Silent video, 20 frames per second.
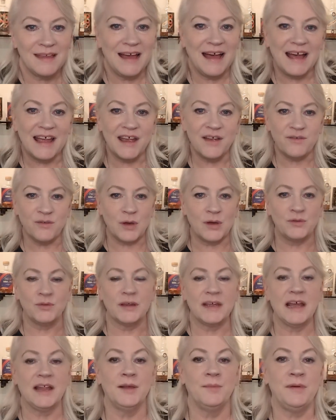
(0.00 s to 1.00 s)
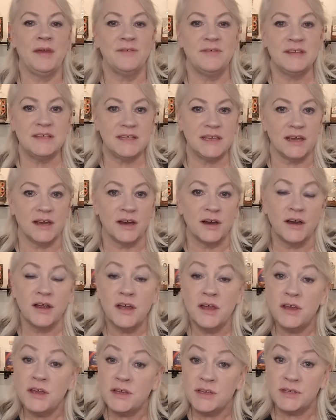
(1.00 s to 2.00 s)
Hi everyone, Raquel at Bevees here.
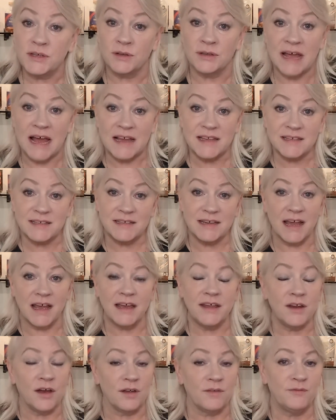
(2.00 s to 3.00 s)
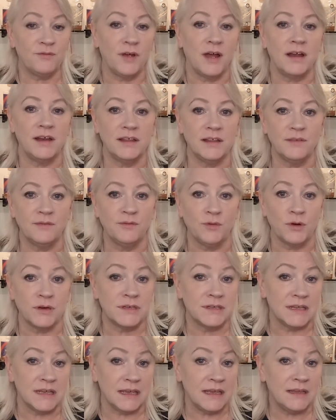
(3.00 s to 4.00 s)
So last night on Friday the
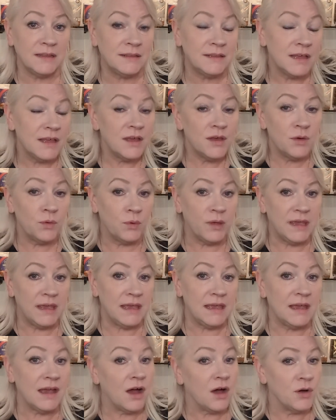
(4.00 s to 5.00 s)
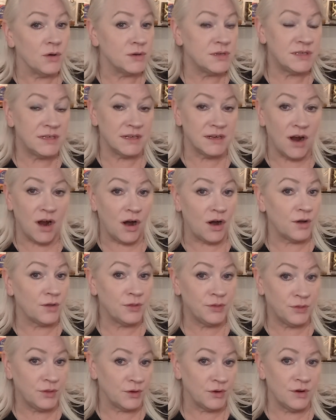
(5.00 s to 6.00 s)
14th, we hosted our
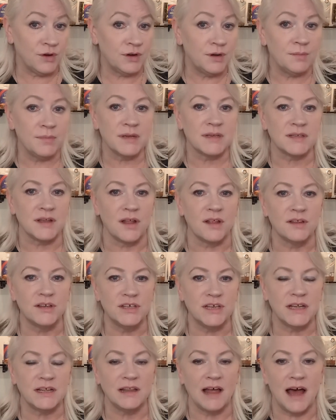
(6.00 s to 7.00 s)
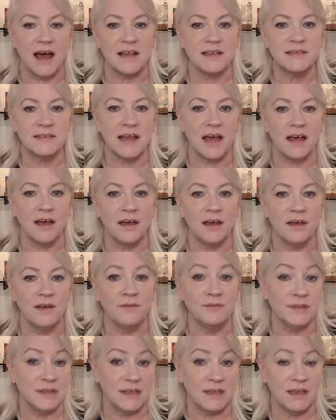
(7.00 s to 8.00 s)
third mixology class
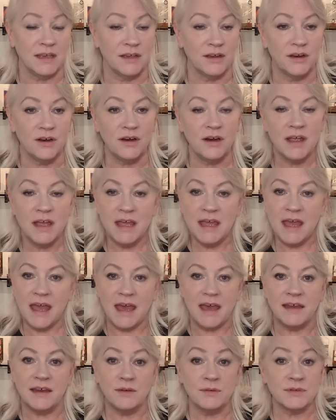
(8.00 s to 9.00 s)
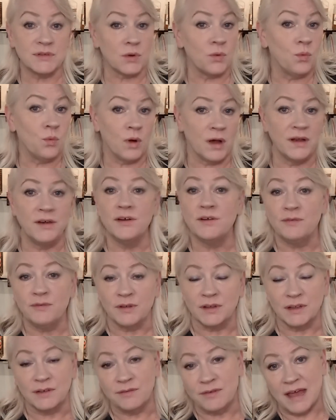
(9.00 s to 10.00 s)
of the year, and it was a
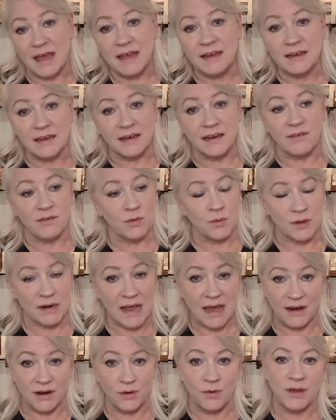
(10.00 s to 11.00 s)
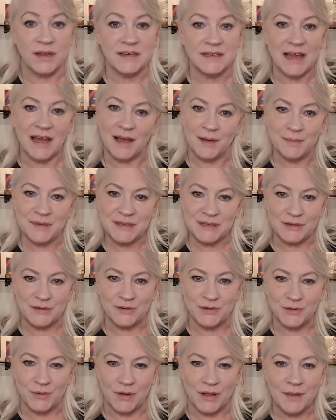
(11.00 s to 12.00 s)
wonderful event and everyone had a great time as
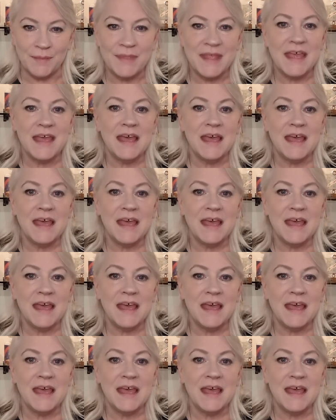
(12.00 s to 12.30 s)
usual.